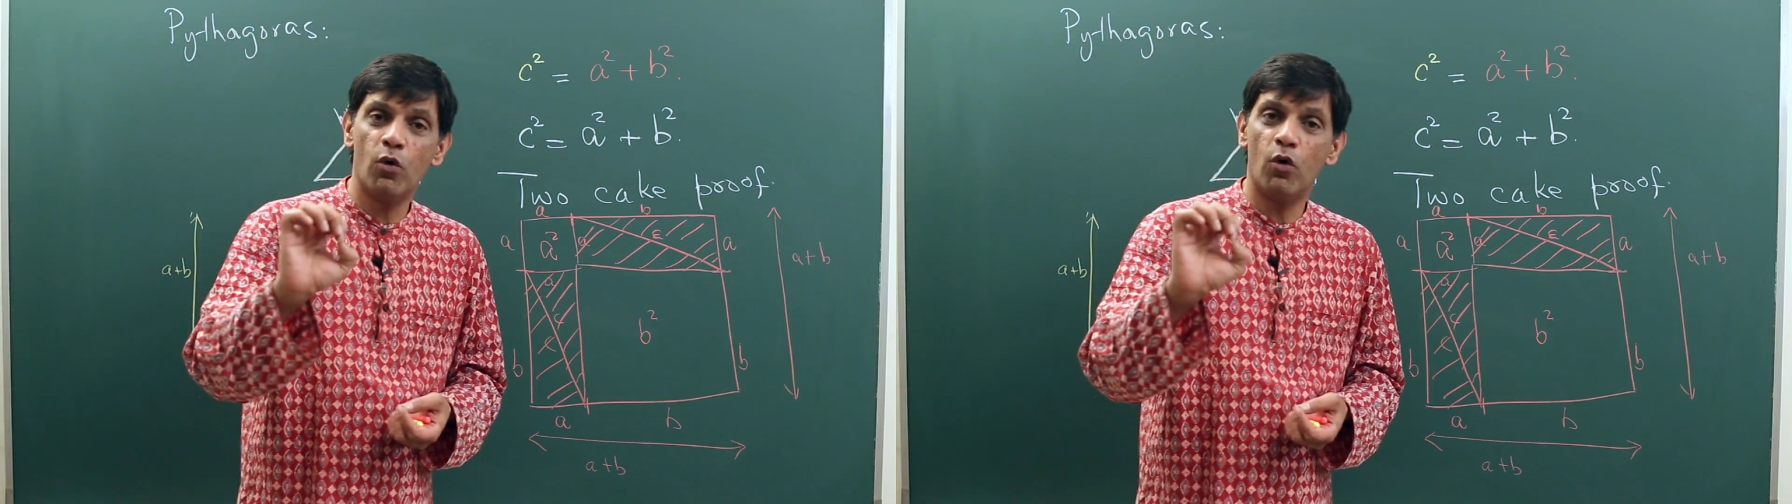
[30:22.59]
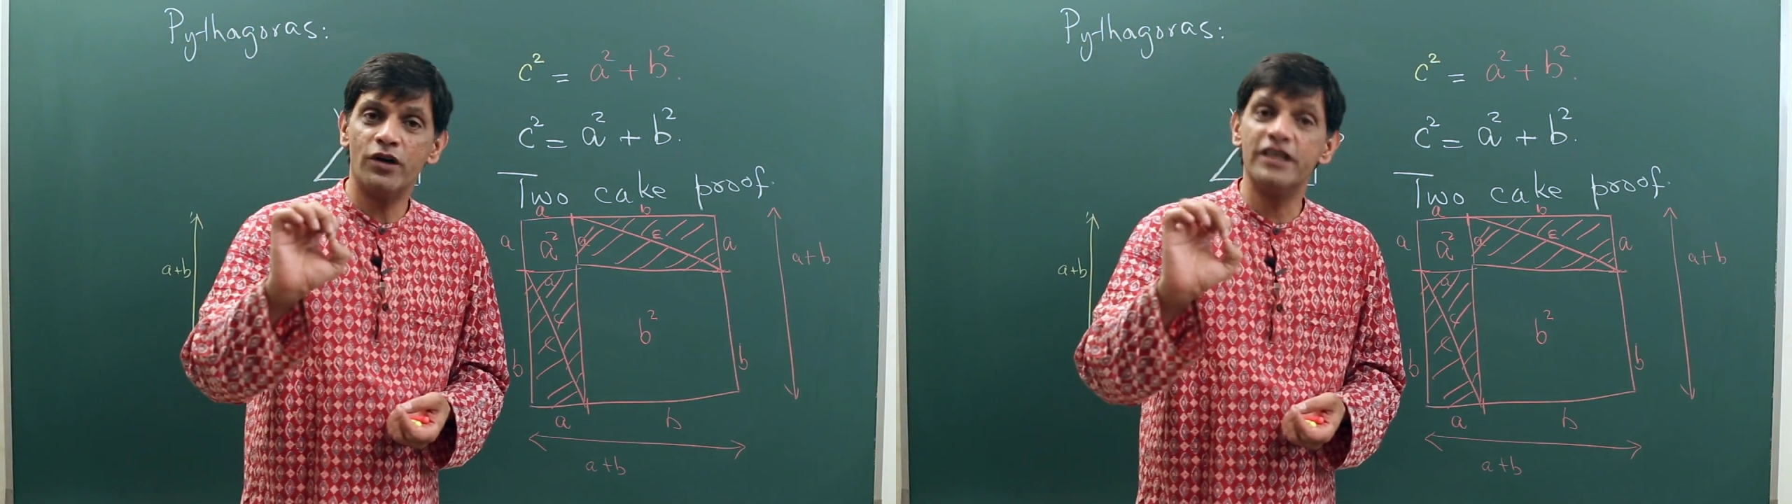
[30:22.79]

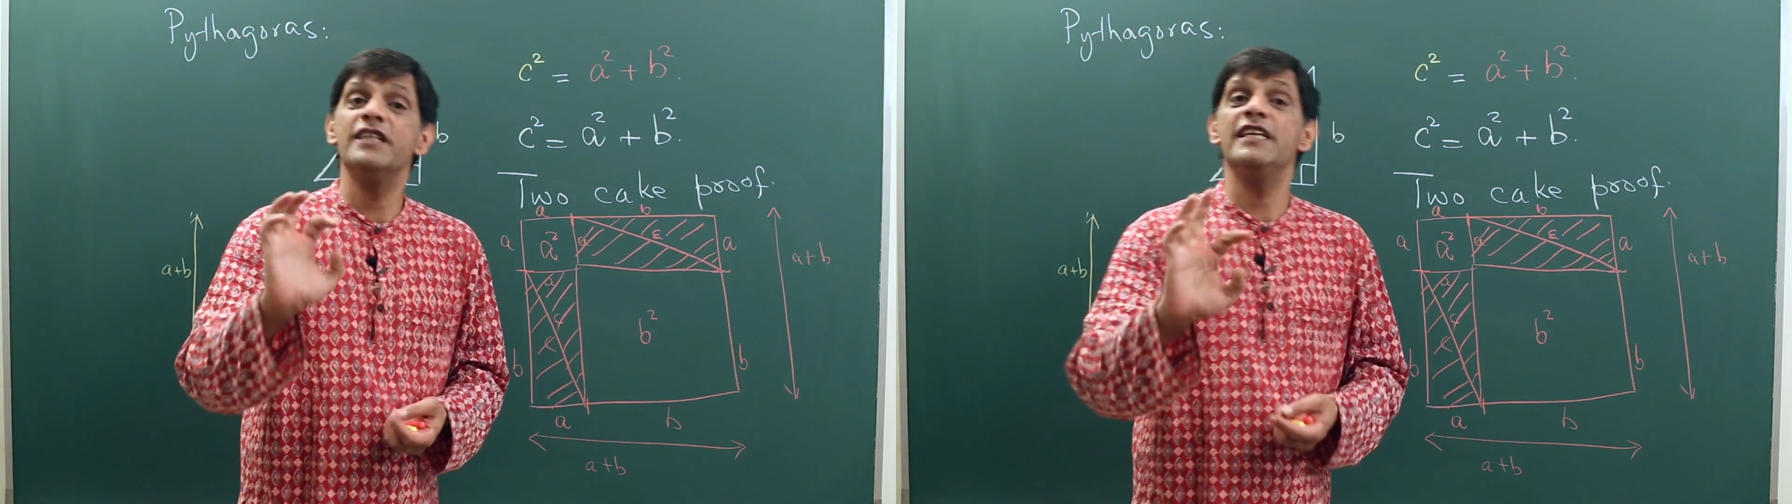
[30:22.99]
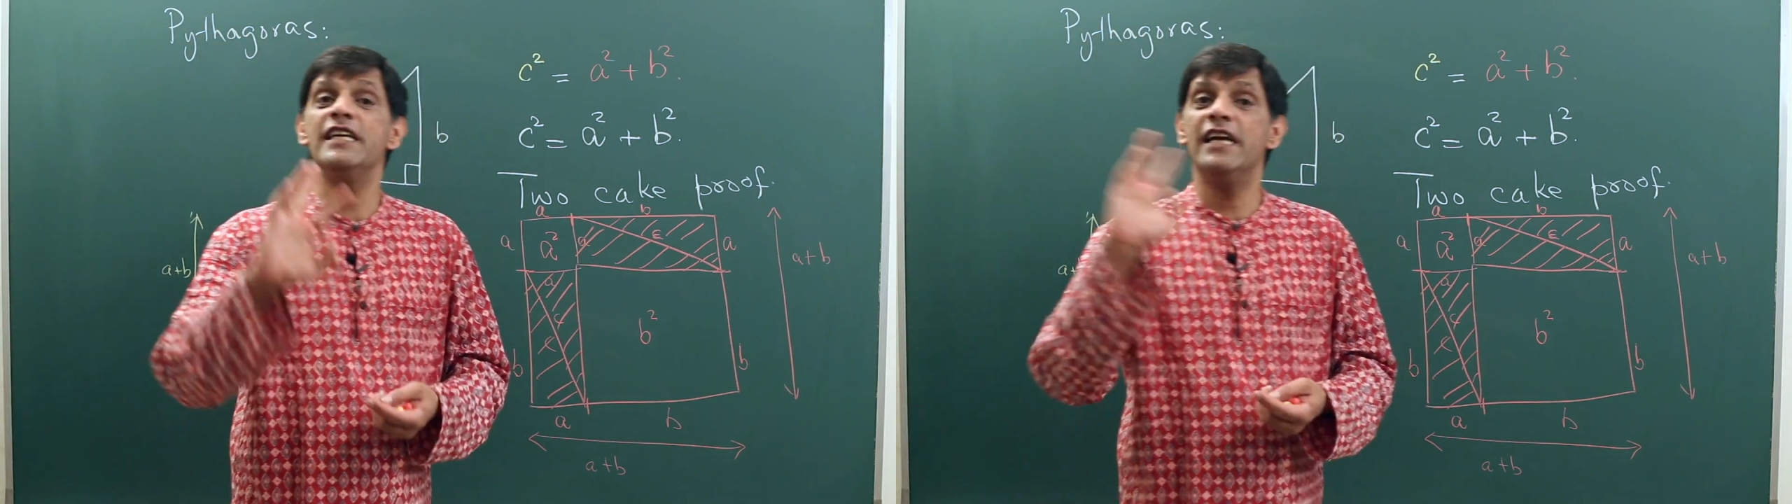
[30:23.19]

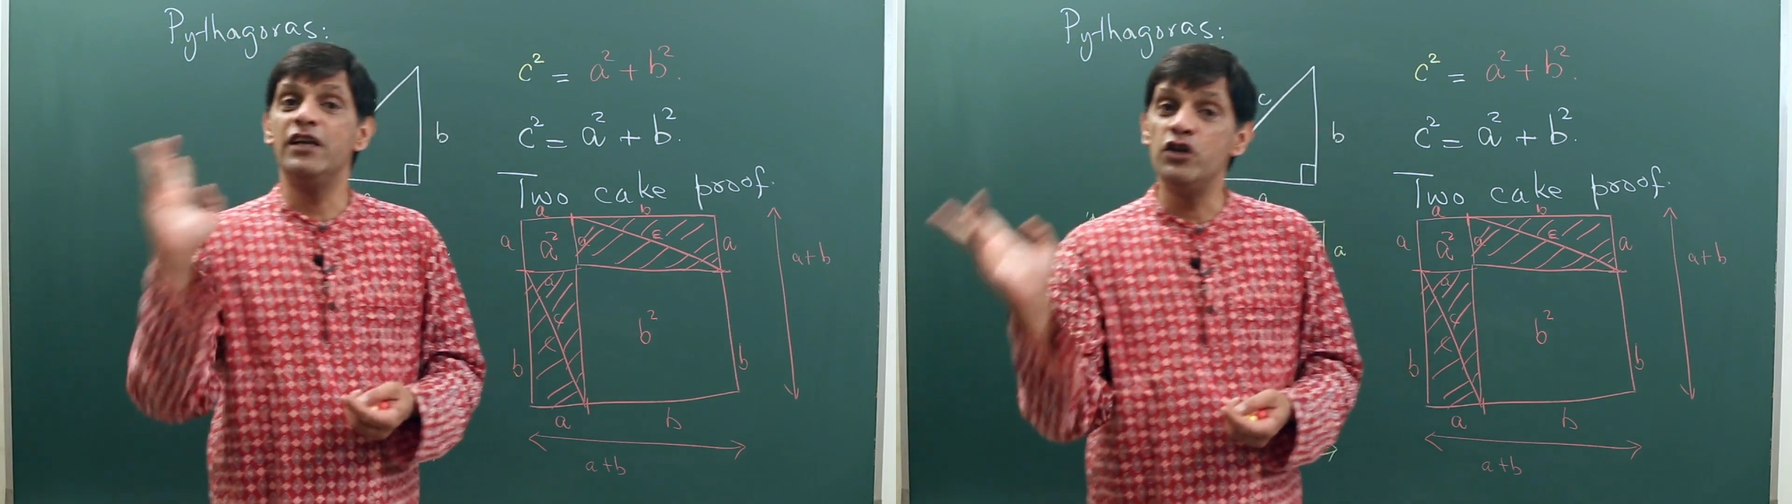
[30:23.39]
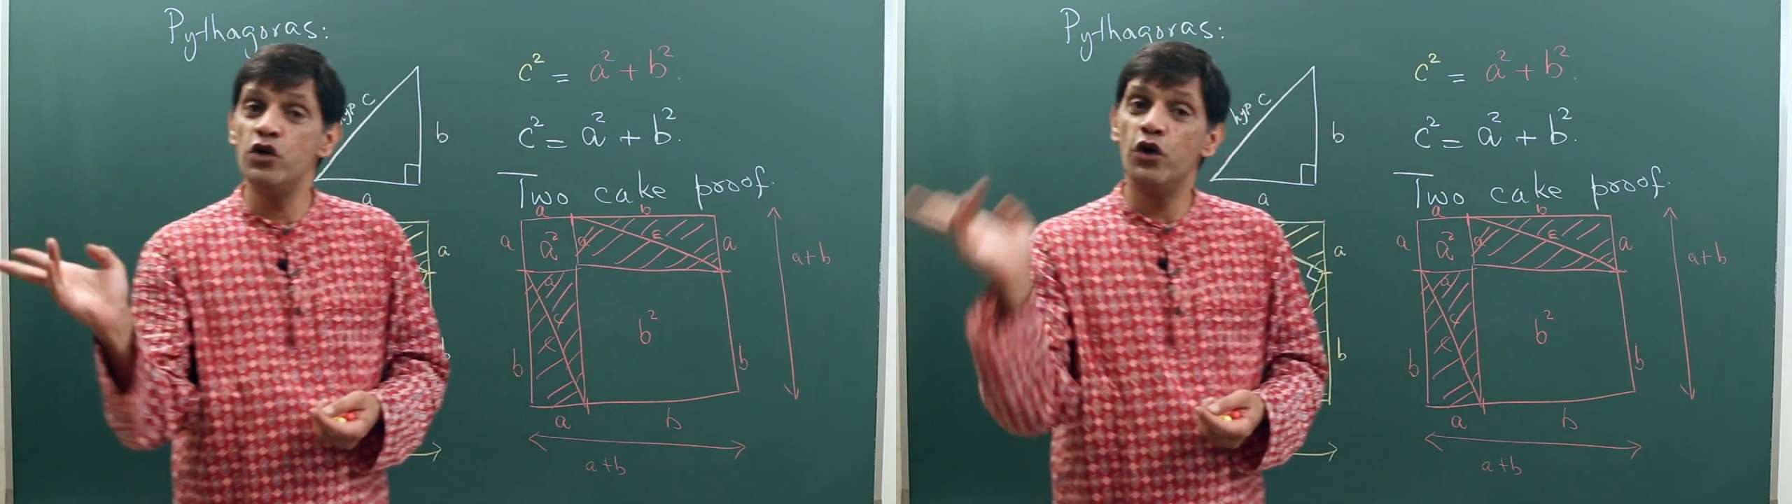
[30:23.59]
quantity
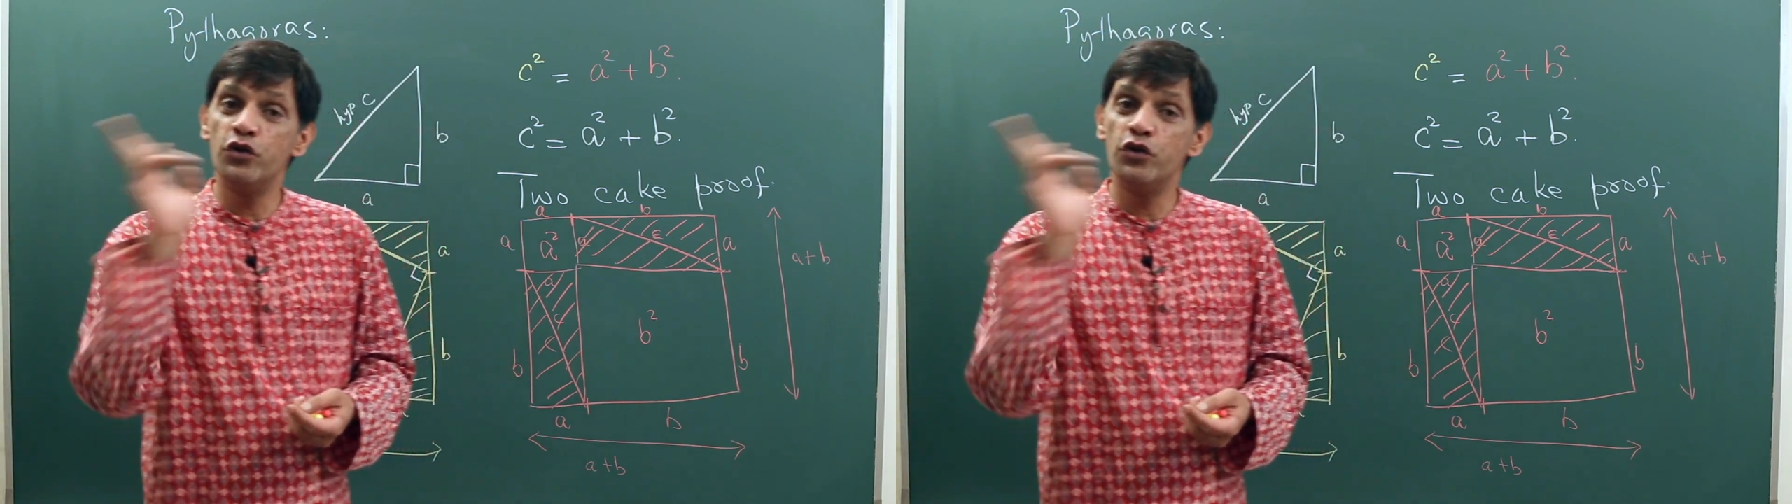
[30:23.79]
in